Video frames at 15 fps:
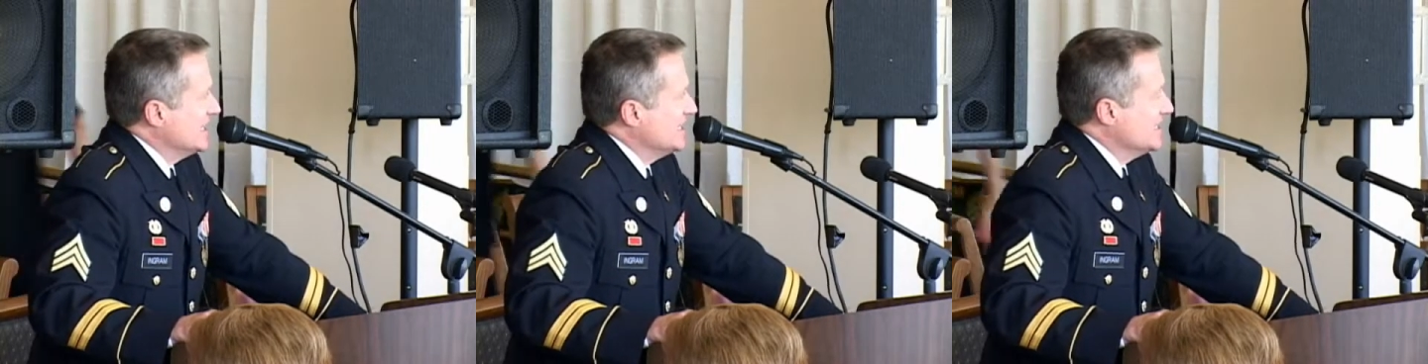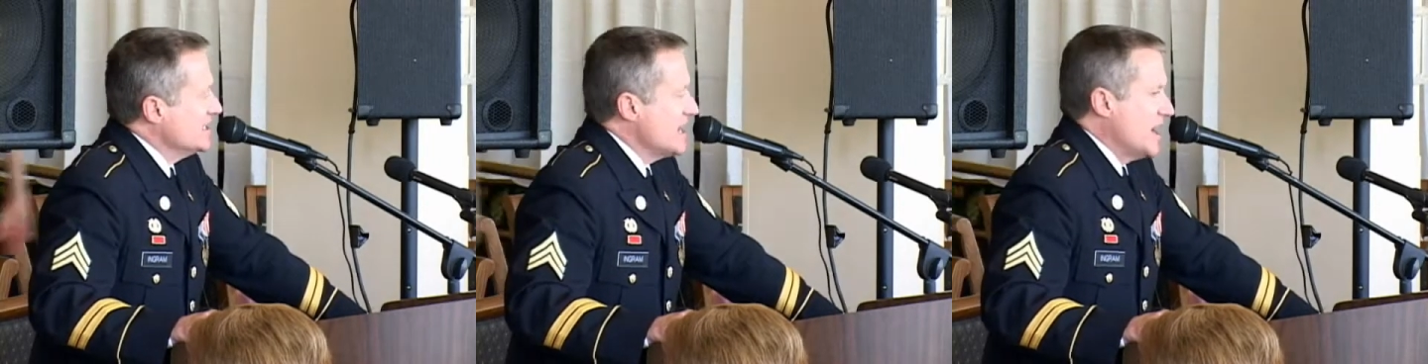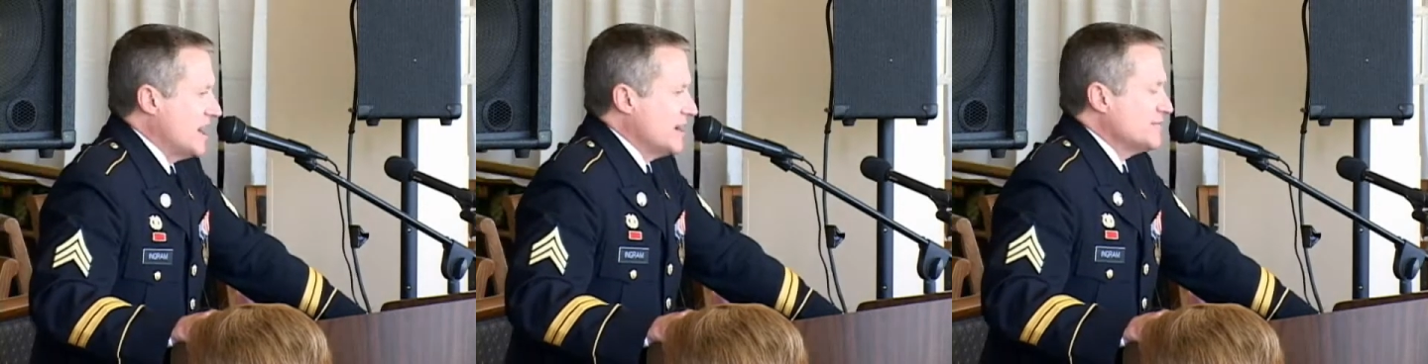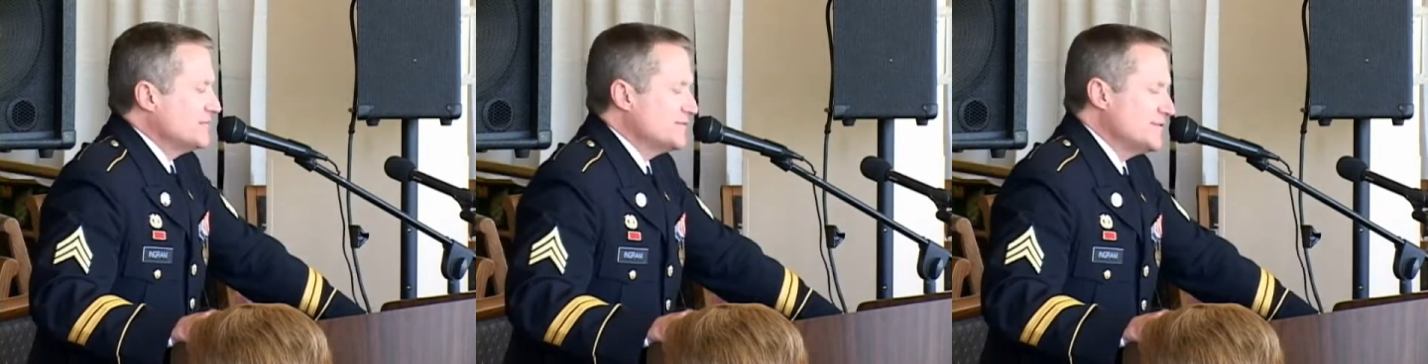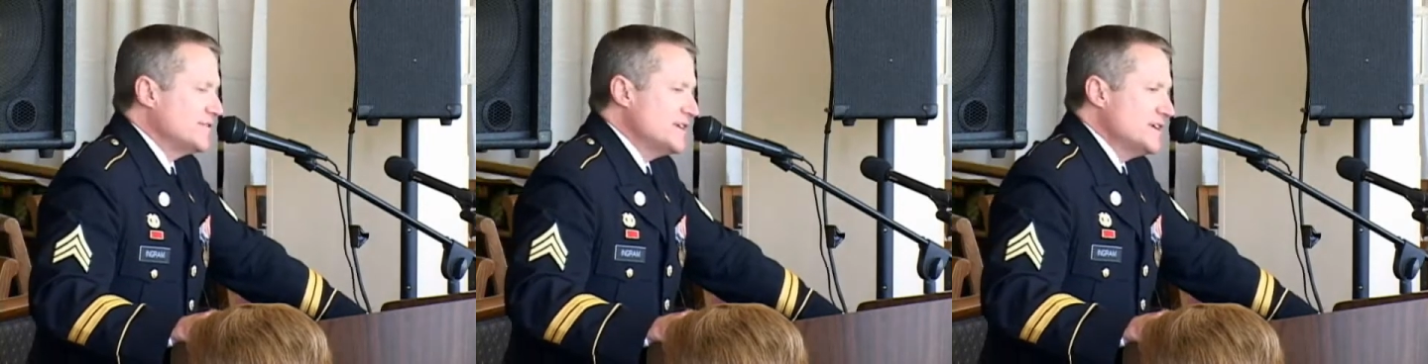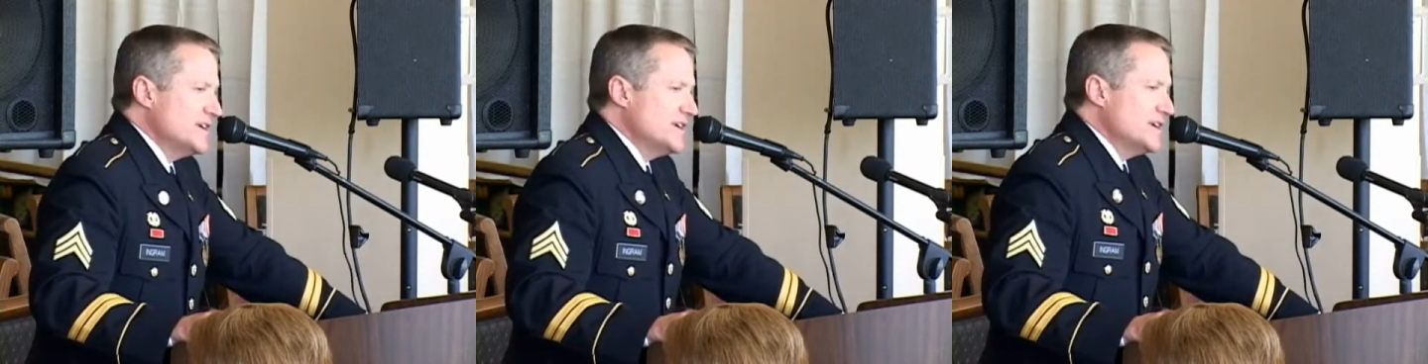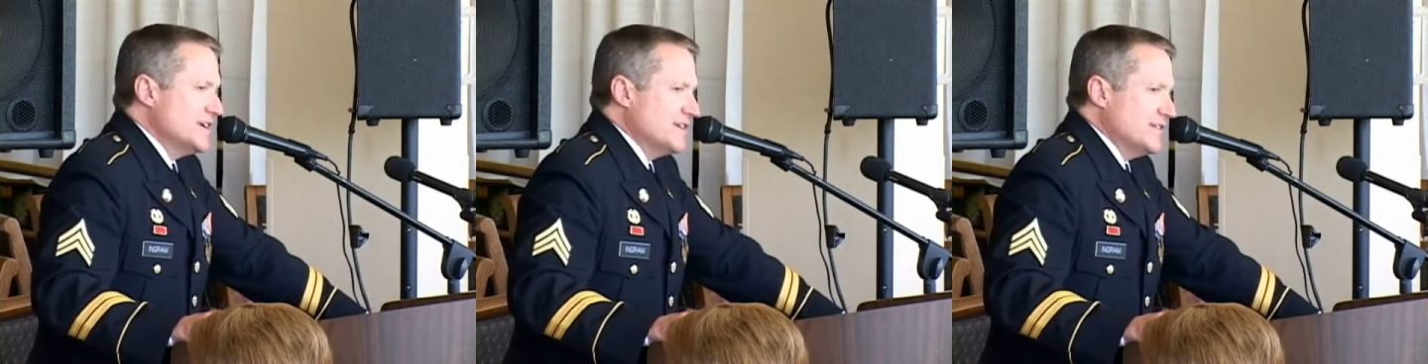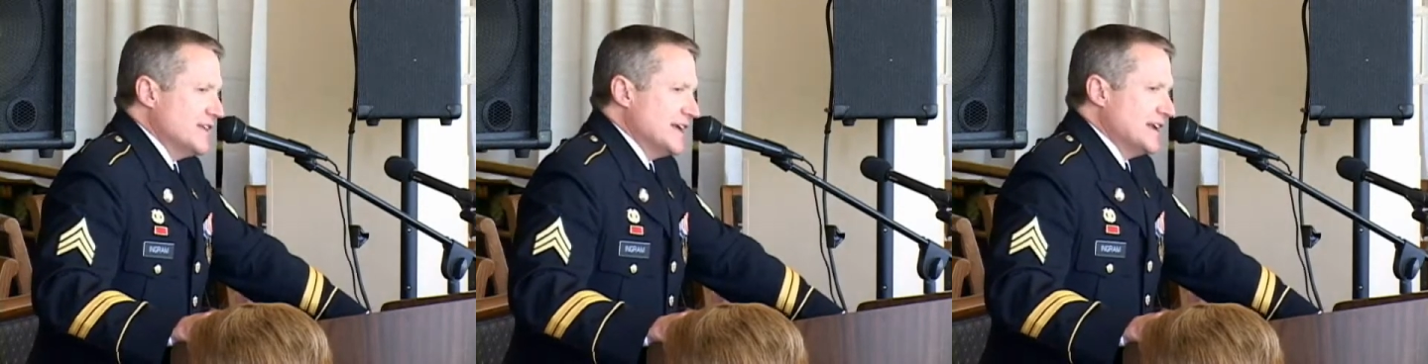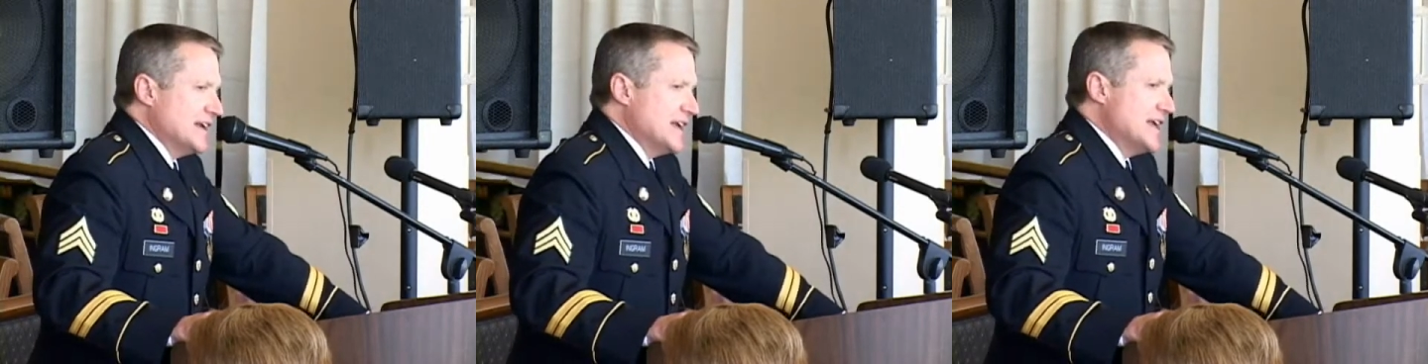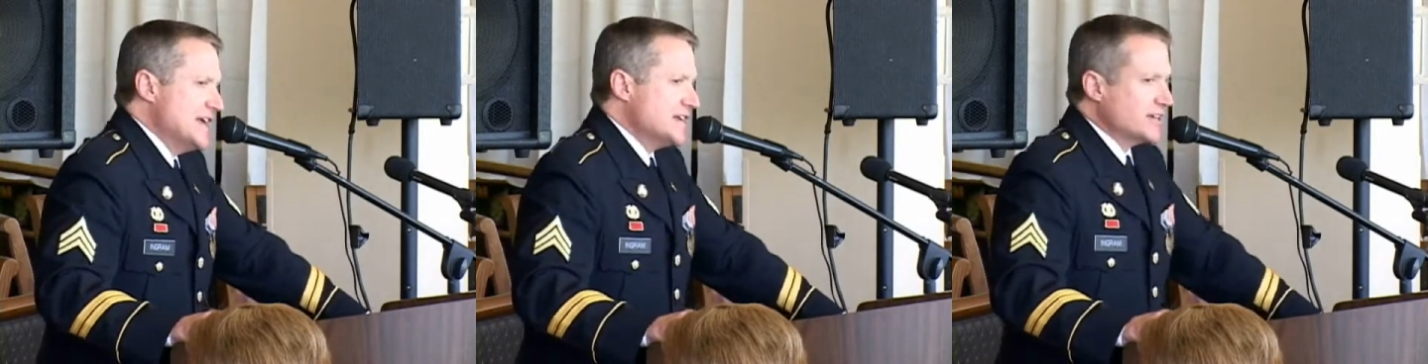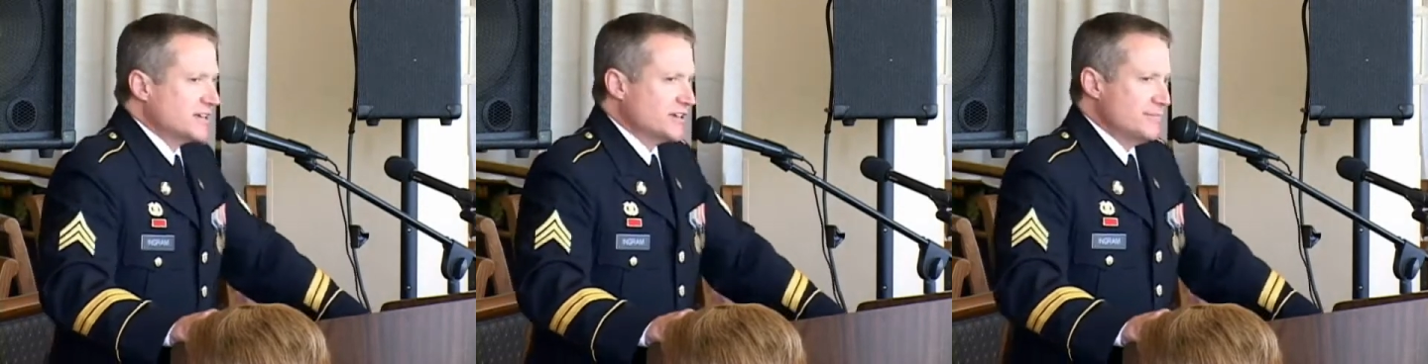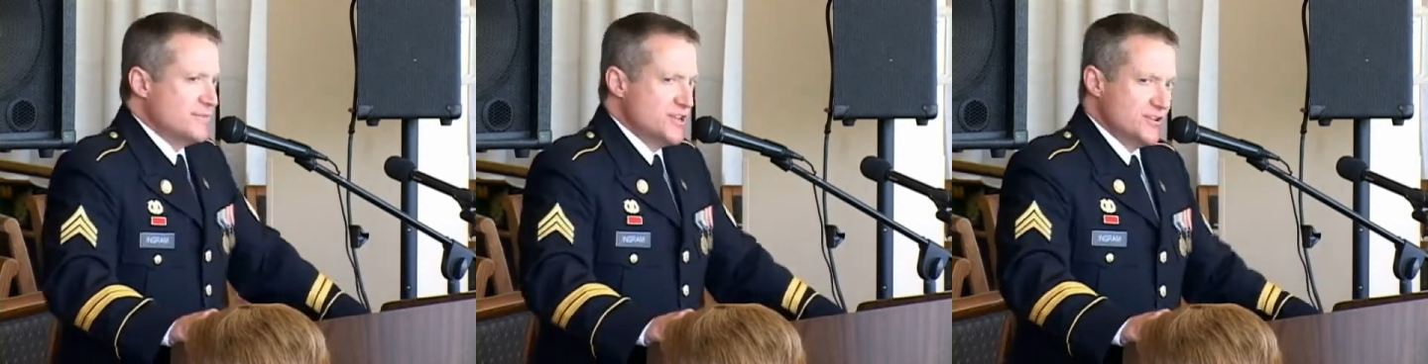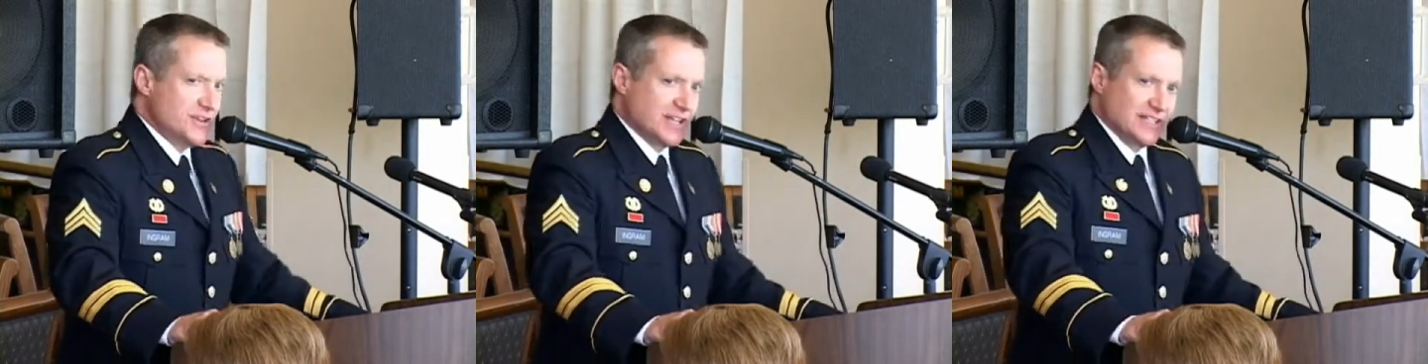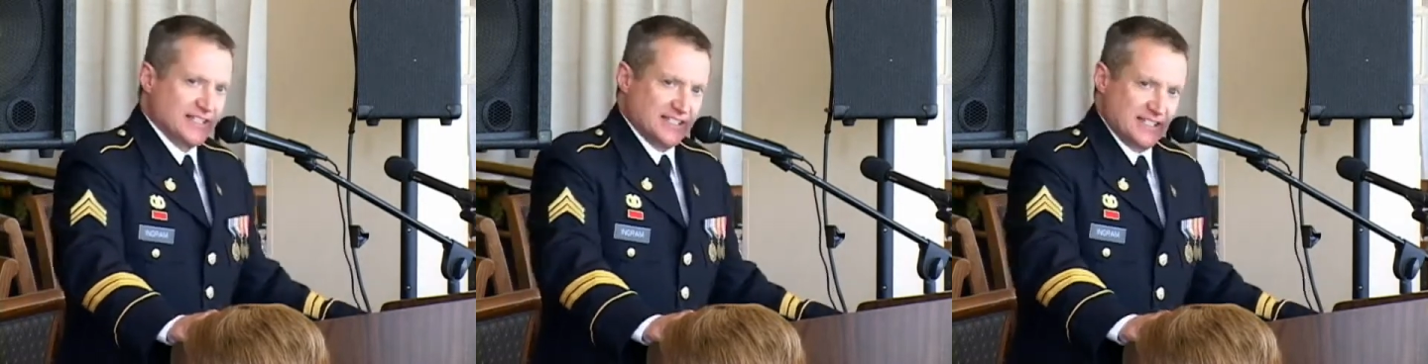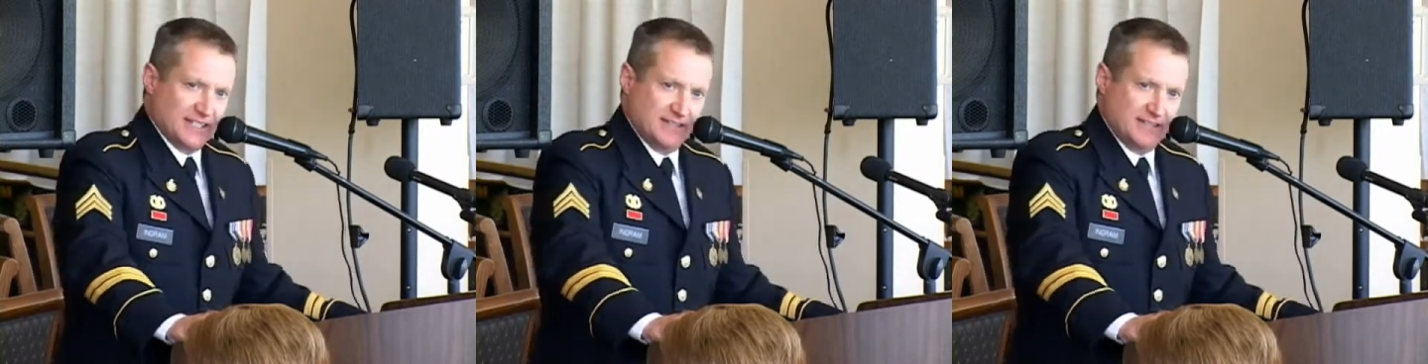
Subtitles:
enough that in a community